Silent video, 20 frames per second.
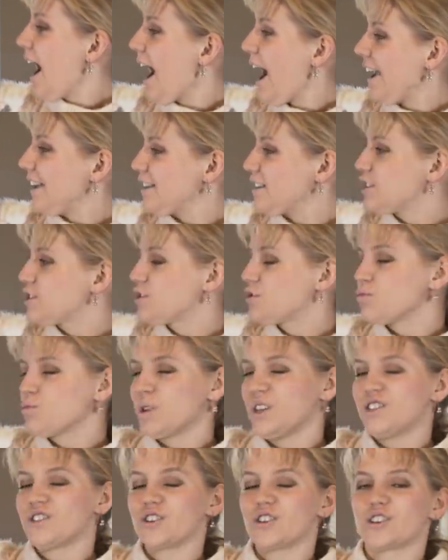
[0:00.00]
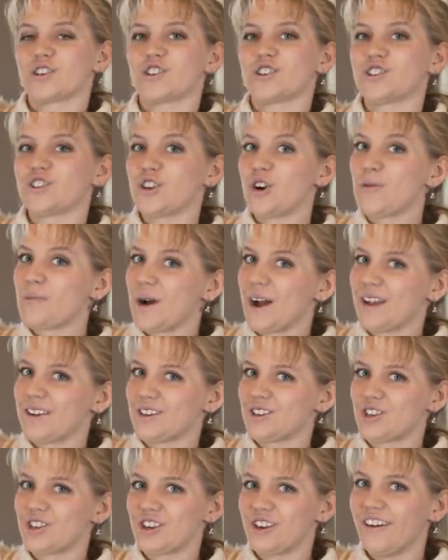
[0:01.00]
I researched so
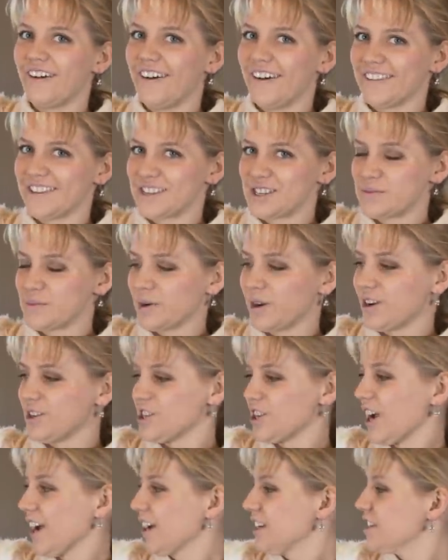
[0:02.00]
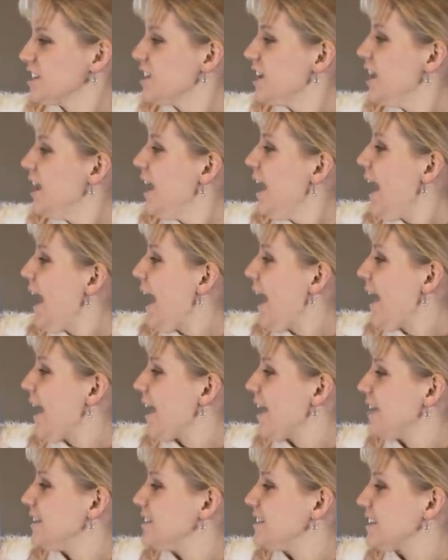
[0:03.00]
much on this project,
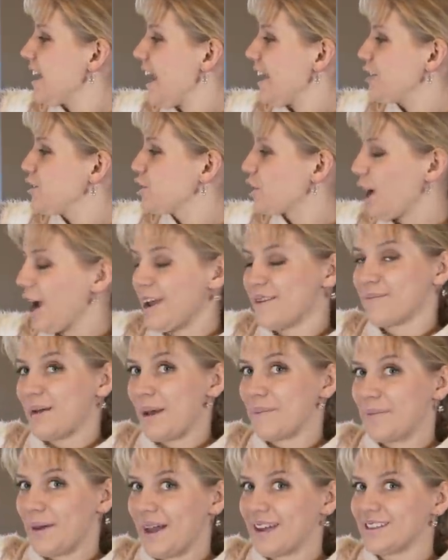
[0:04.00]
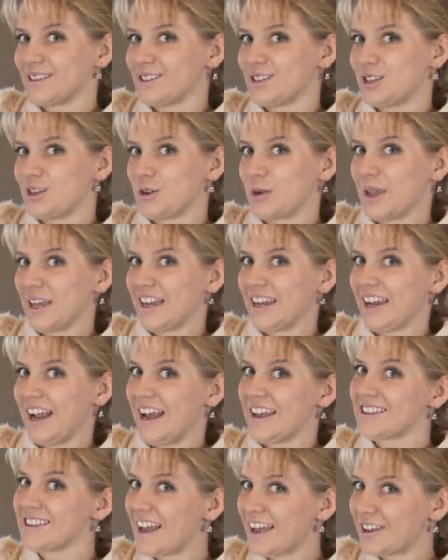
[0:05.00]
and I tried my best to get it
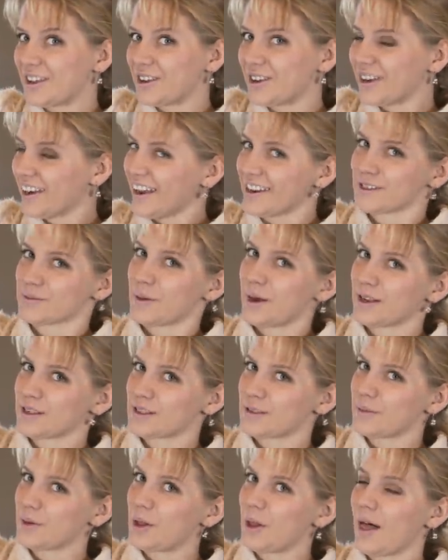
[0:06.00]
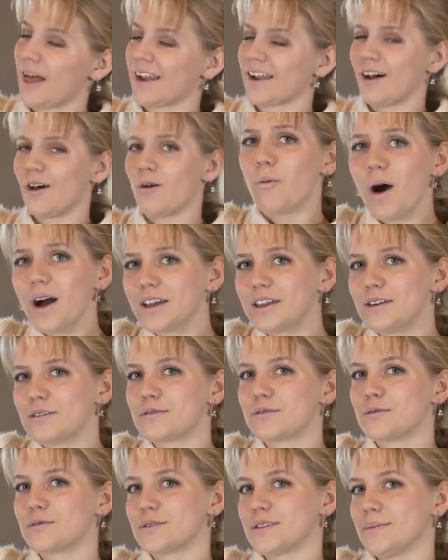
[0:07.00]
as accurate as possible, and walk you
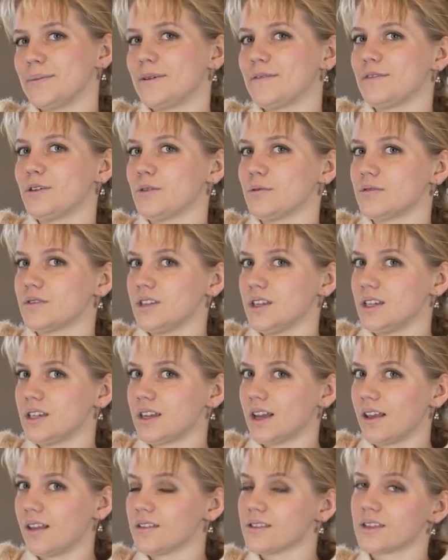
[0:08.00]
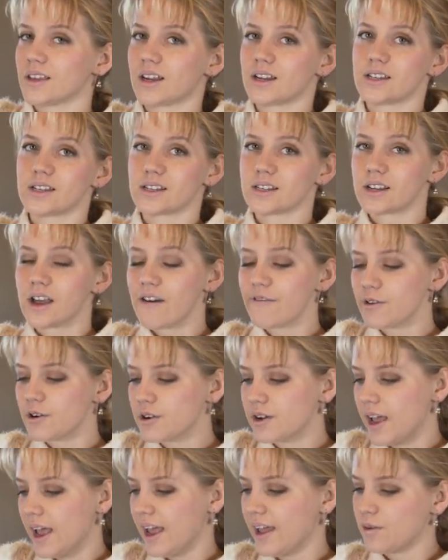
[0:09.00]
through some of those details that I
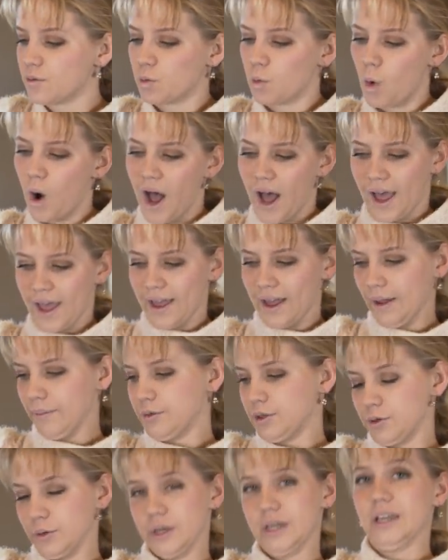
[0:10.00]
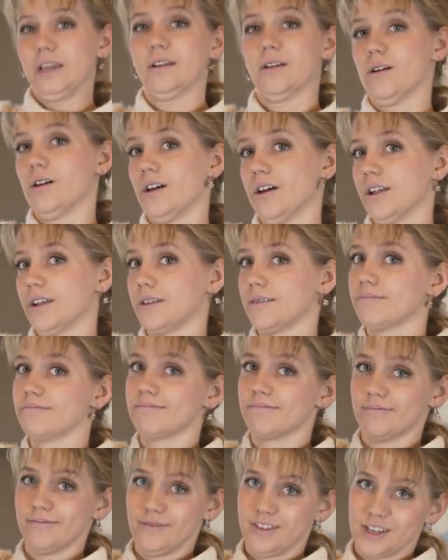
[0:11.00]
discovered and why I'm doing it on
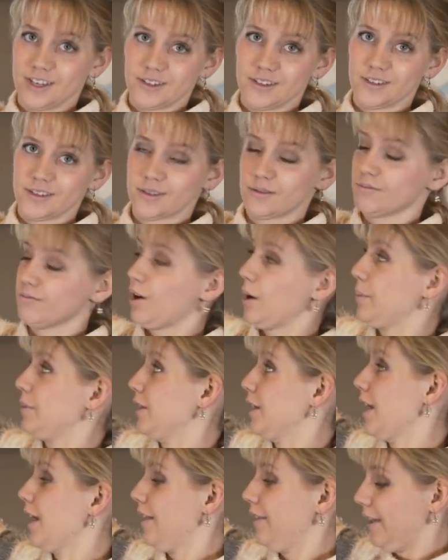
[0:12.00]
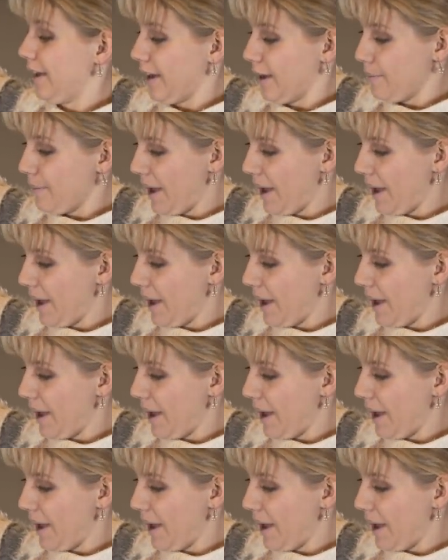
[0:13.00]
this replica that I